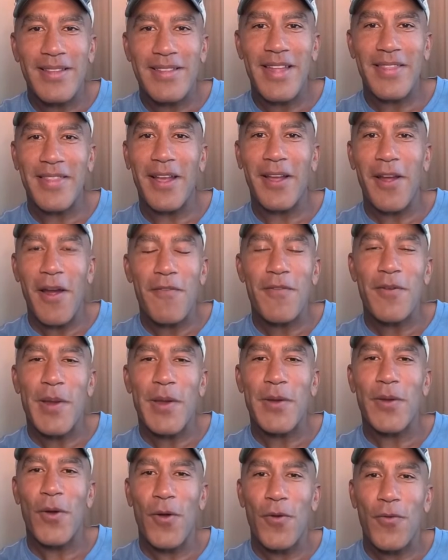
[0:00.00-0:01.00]
It's not the
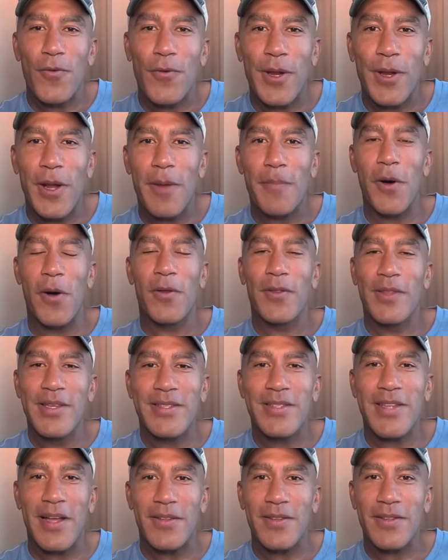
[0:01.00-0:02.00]
government hoovering up all
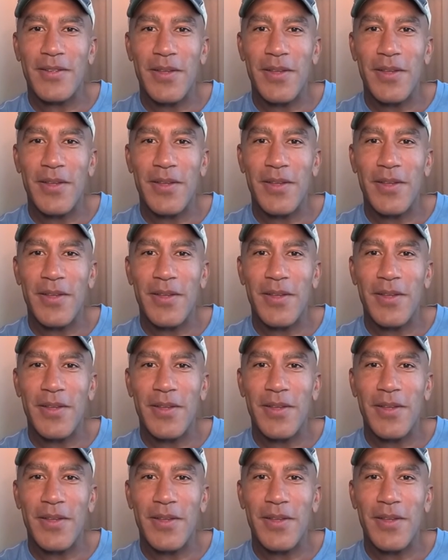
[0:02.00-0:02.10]
these